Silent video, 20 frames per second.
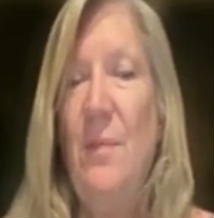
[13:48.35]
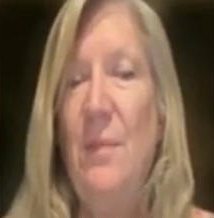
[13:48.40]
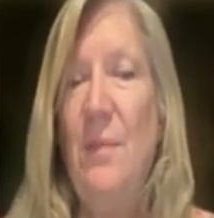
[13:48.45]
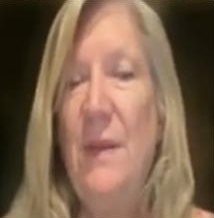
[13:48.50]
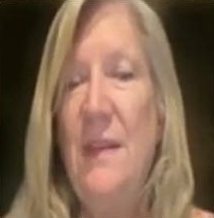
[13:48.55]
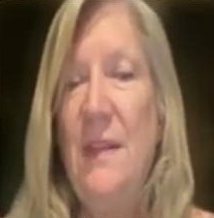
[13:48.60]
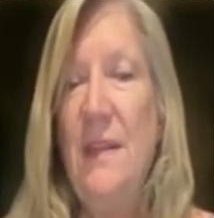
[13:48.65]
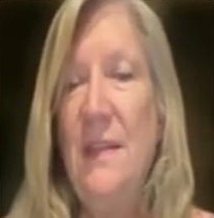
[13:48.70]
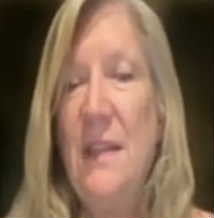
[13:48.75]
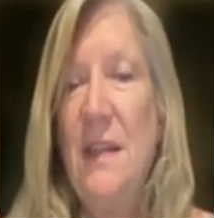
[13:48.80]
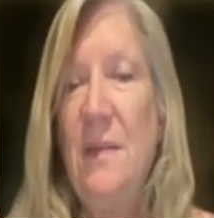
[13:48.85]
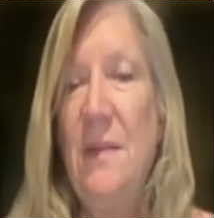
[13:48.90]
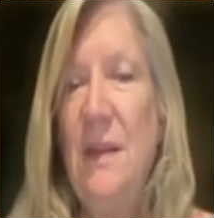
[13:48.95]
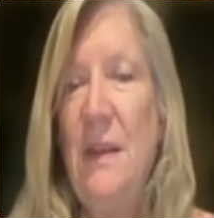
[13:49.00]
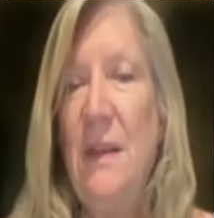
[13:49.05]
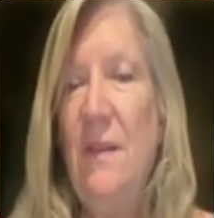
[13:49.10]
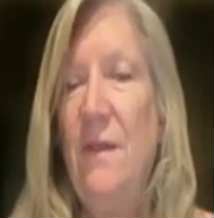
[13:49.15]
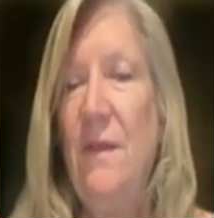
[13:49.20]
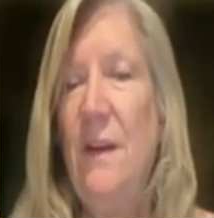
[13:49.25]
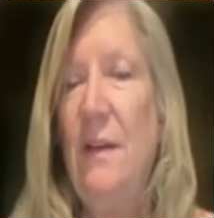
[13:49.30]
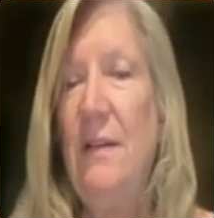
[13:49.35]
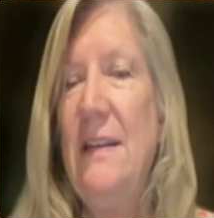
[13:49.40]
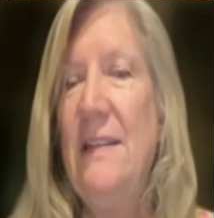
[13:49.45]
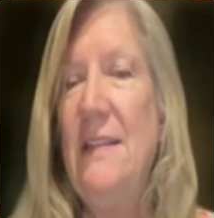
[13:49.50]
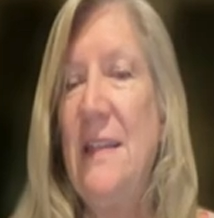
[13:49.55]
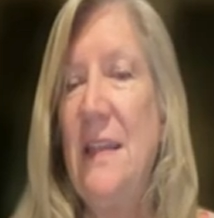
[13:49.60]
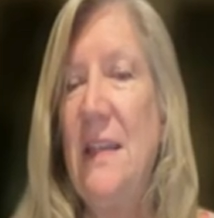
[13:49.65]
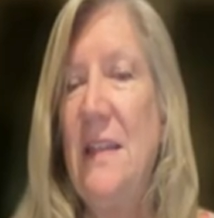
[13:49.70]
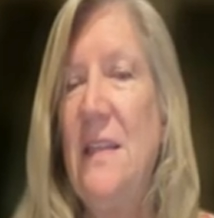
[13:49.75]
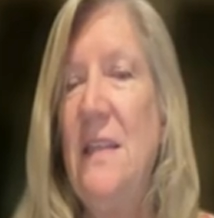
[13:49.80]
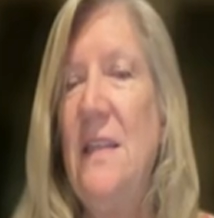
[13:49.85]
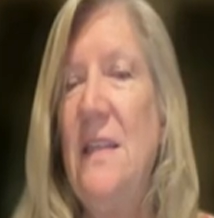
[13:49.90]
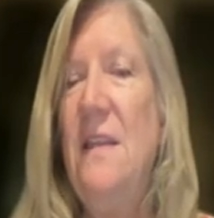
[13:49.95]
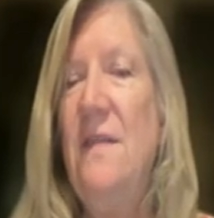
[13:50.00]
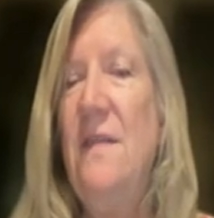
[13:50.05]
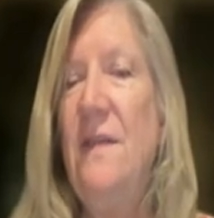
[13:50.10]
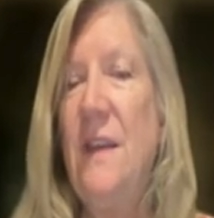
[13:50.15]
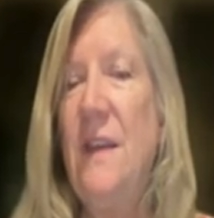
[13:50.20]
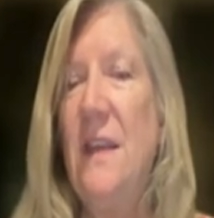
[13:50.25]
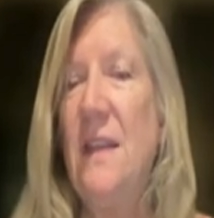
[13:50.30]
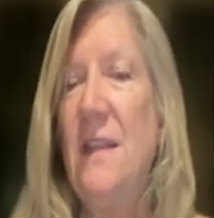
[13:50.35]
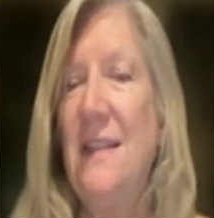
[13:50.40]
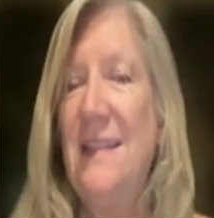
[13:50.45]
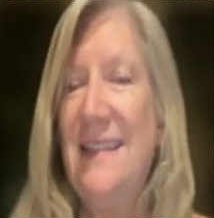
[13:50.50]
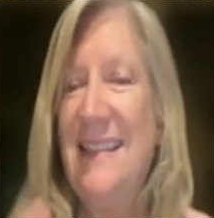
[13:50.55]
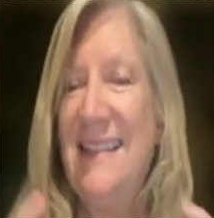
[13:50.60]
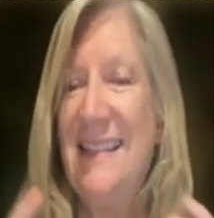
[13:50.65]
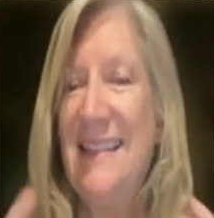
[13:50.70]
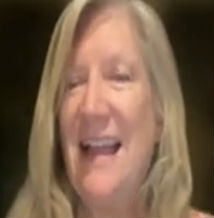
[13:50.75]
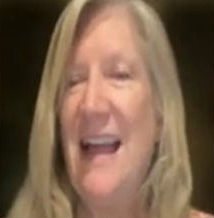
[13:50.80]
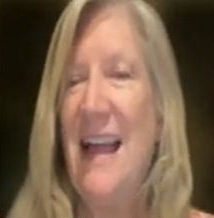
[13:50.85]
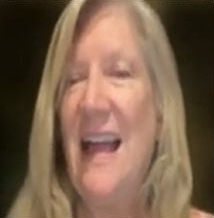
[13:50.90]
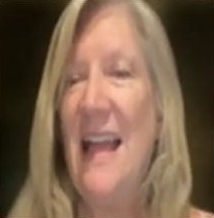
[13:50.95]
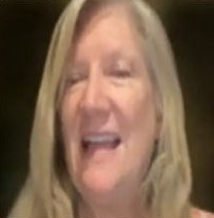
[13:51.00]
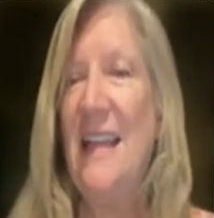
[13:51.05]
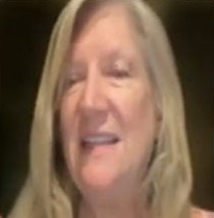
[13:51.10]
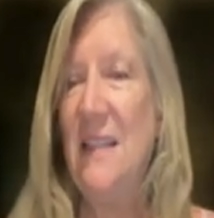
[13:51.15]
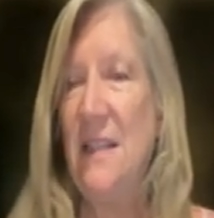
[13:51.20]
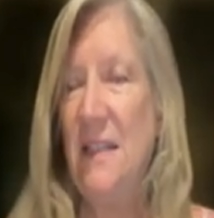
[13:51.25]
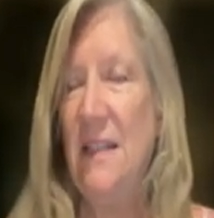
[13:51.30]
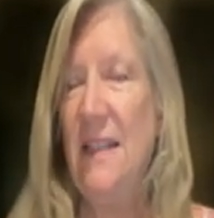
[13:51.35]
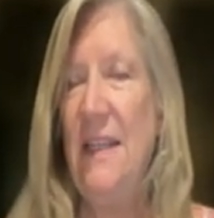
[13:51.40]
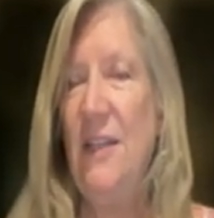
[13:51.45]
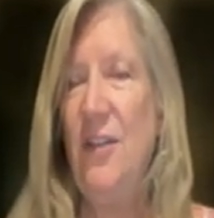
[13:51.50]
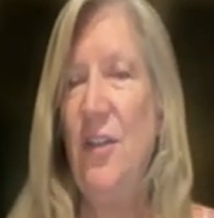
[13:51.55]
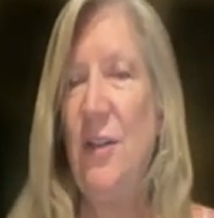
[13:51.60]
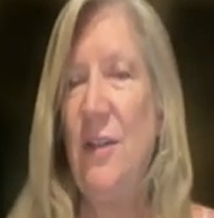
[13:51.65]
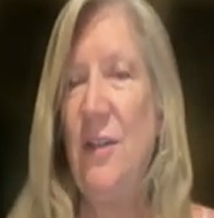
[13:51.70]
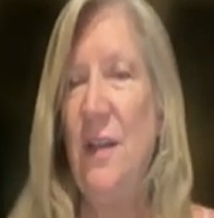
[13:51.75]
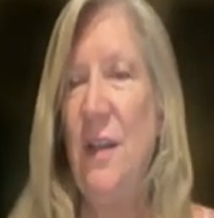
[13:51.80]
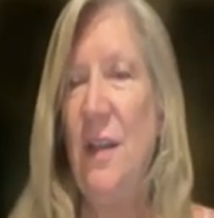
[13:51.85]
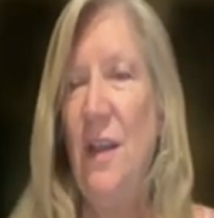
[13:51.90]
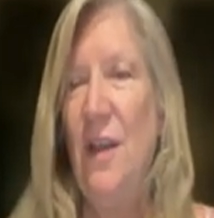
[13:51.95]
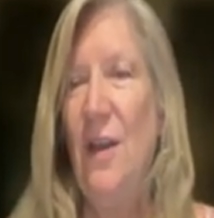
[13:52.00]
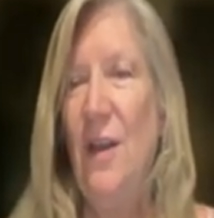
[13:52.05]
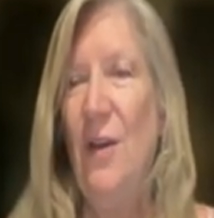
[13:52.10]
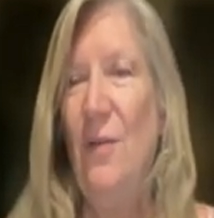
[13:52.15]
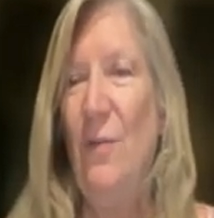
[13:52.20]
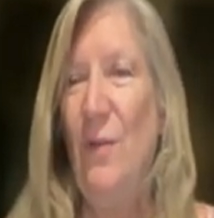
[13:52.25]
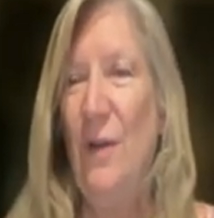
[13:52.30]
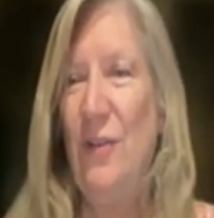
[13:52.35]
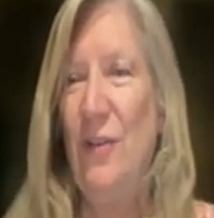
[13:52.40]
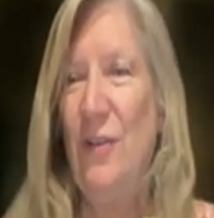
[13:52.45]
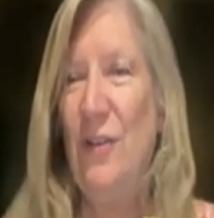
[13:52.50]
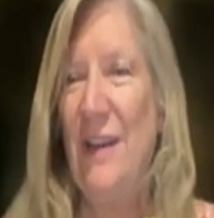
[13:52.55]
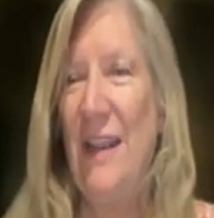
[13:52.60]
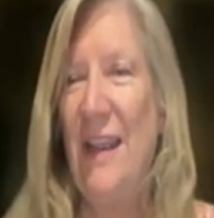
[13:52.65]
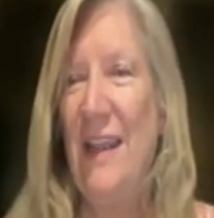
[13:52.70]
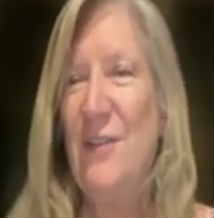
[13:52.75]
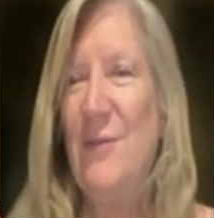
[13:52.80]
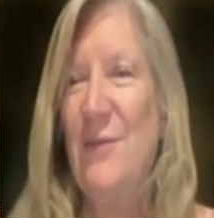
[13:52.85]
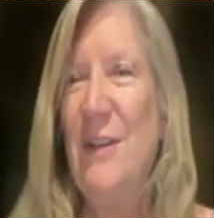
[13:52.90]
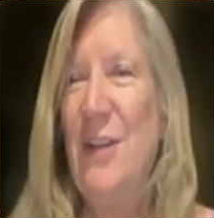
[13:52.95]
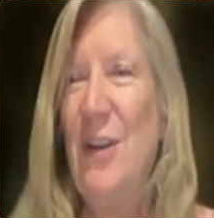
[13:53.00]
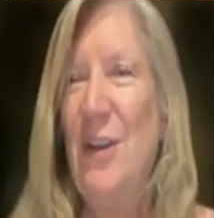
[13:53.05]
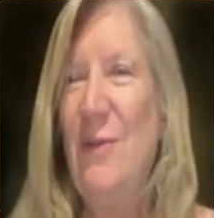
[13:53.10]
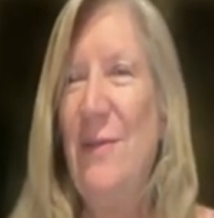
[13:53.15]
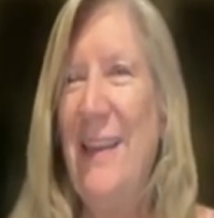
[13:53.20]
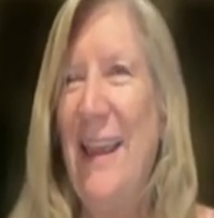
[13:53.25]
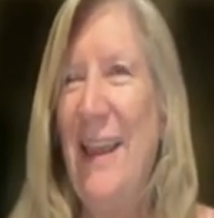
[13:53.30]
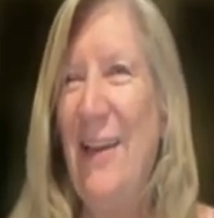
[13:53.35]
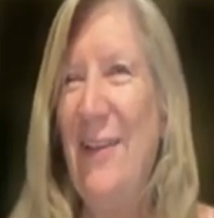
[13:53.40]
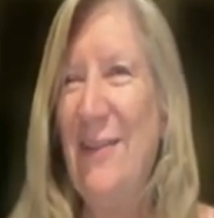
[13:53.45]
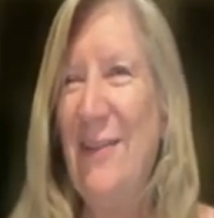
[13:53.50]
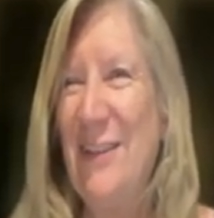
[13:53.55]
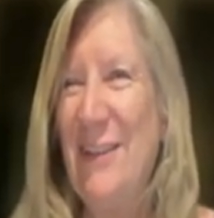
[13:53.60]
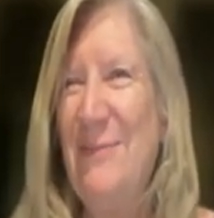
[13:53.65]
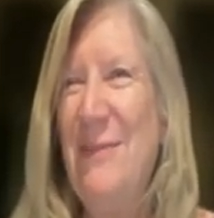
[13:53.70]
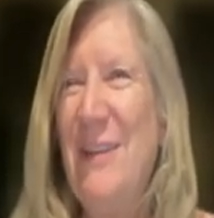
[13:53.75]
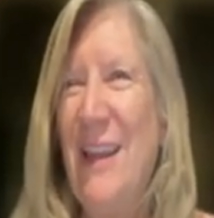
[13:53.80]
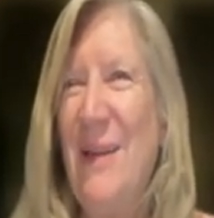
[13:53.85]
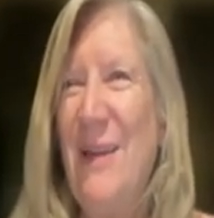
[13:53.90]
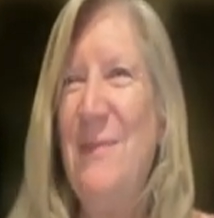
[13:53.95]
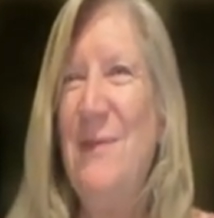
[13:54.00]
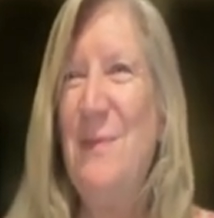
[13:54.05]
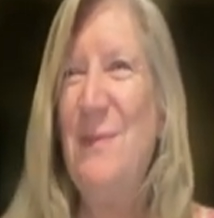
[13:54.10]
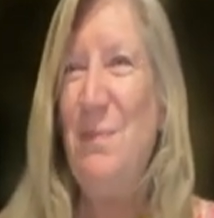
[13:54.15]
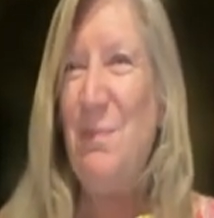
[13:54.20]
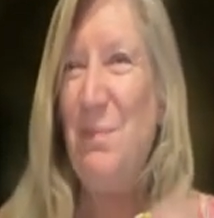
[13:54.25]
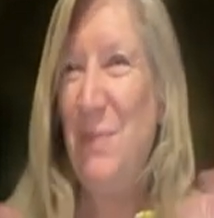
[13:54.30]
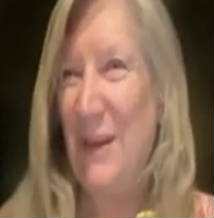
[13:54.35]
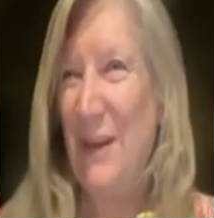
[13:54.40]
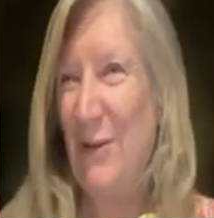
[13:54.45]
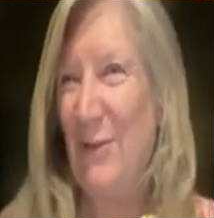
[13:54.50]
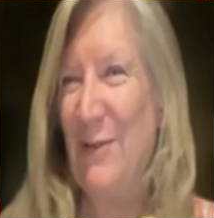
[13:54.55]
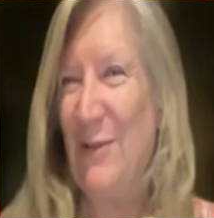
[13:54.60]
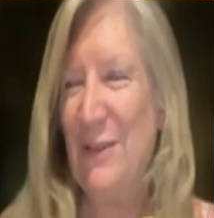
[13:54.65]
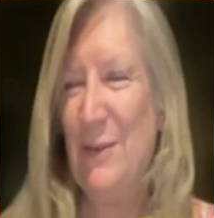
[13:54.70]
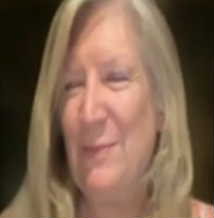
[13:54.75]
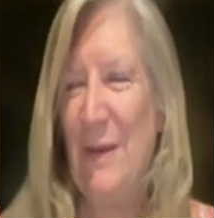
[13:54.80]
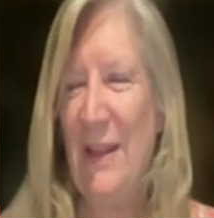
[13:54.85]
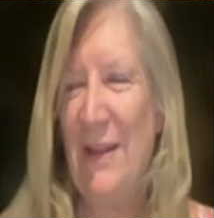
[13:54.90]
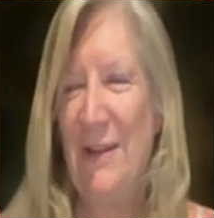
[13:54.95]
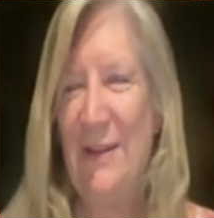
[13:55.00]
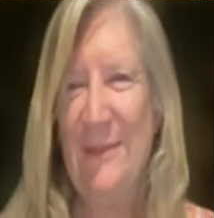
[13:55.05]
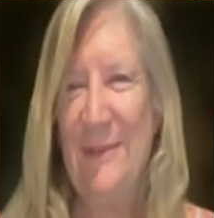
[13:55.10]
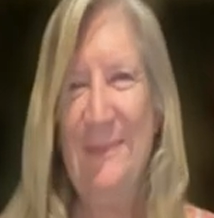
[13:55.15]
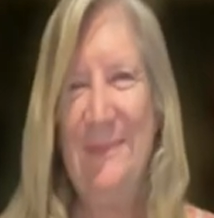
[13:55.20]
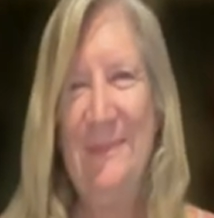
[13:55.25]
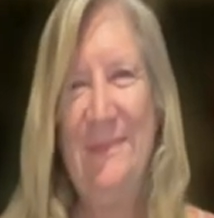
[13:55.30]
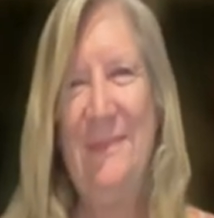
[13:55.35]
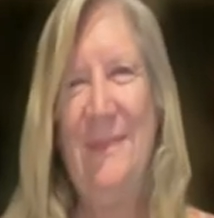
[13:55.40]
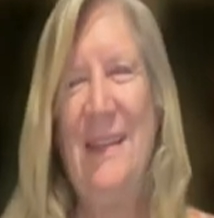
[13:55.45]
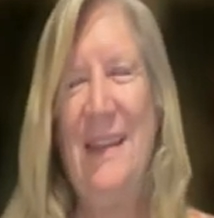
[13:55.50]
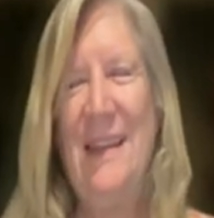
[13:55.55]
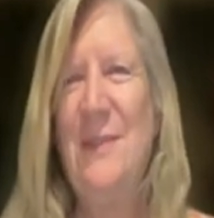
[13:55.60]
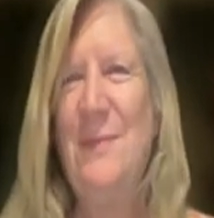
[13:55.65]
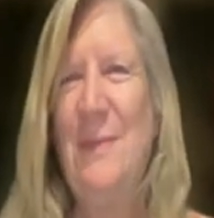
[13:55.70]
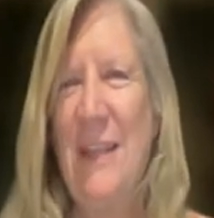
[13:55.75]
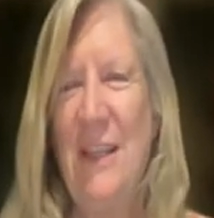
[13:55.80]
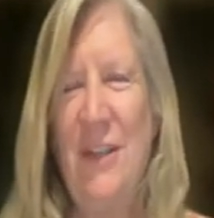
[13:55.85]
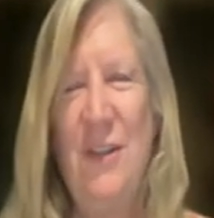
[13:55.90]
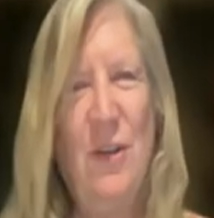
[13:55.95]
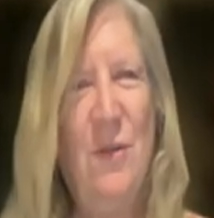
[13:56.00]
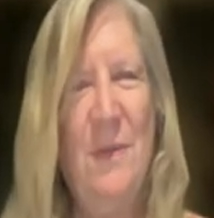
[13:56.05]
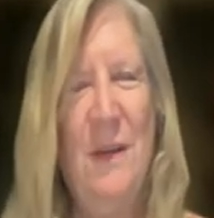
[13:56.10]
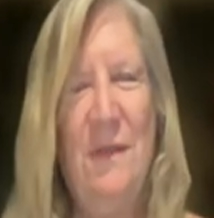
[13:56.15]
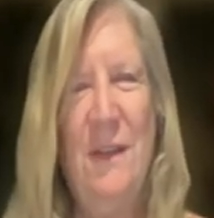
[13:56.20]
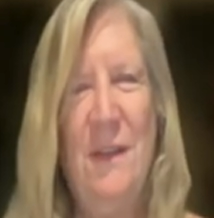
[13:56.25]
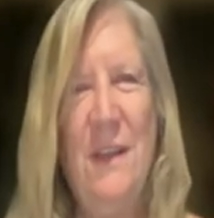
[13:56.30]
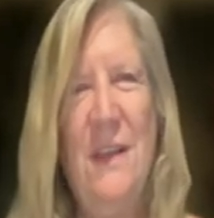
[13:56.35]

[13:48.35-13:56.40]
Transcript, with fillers: But this can be a very significant sized lesion, which, as we know now, sometimes bigger is better. That's what they told me for